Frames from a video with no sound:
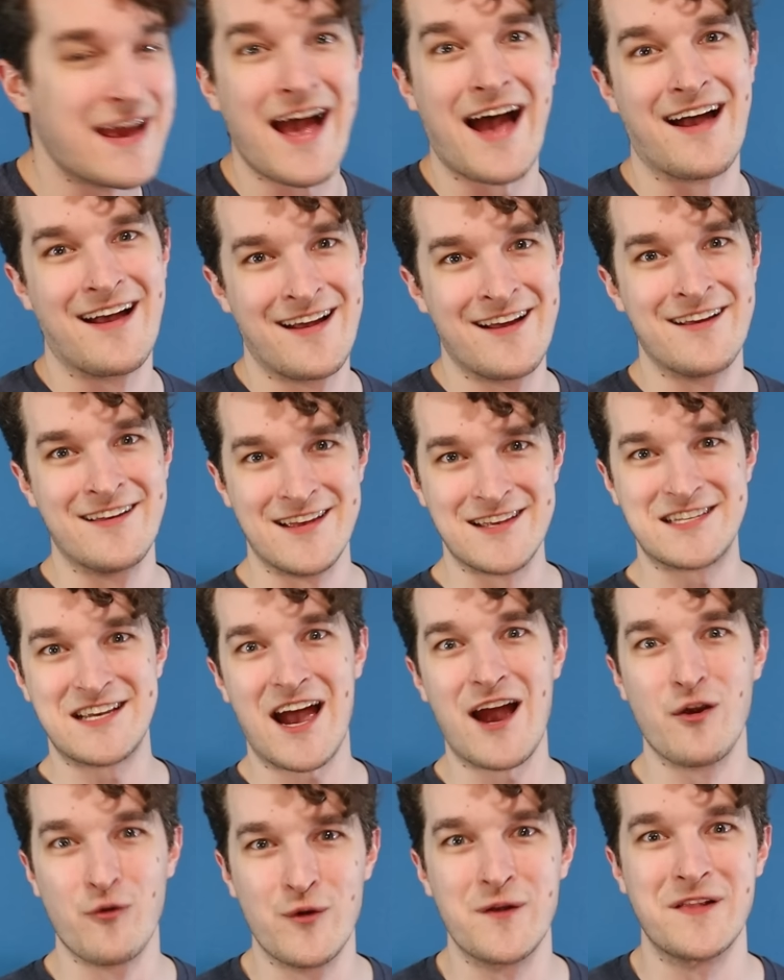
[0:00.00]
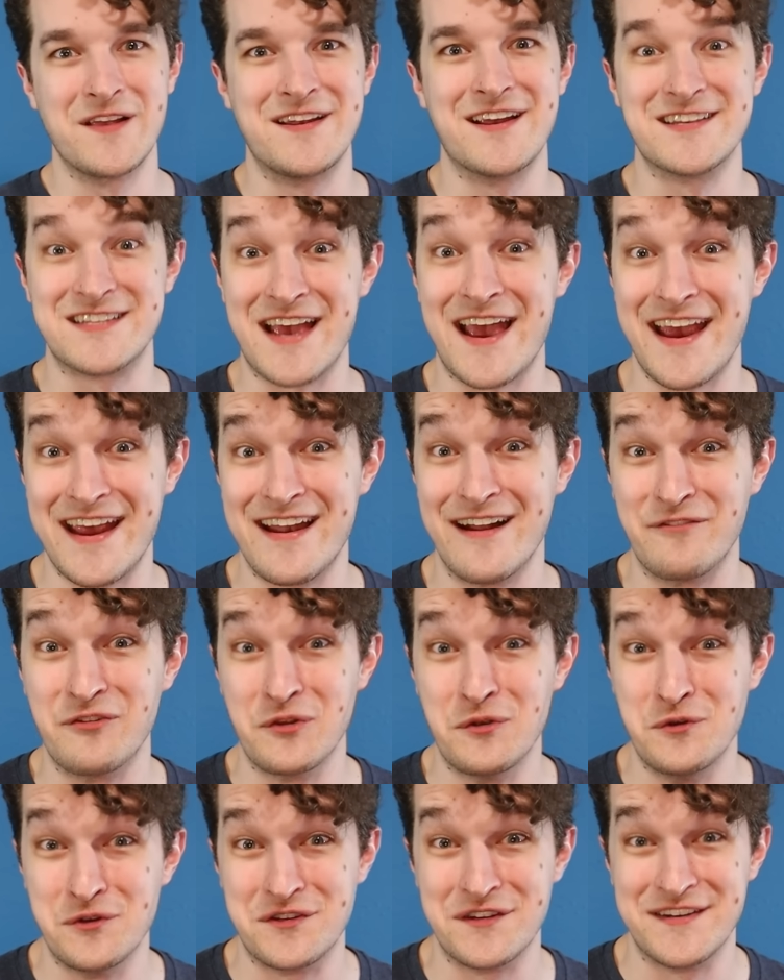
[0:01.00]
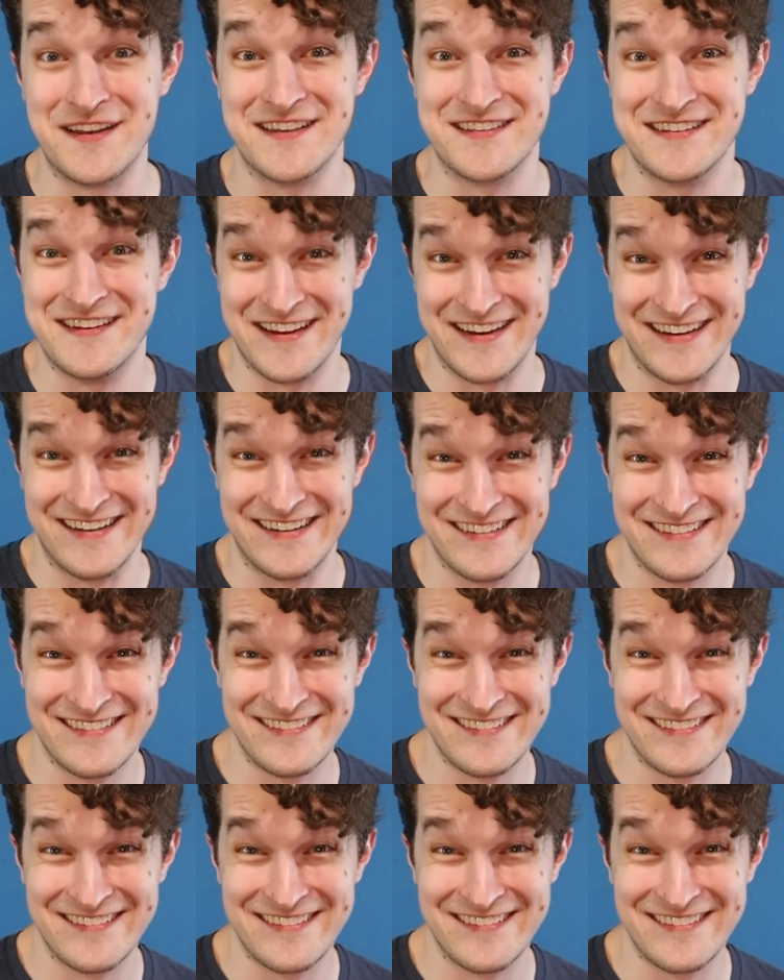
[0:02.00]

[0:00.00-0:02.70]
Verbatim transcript: Yeah, this guy really does hate evolution, doesn't he?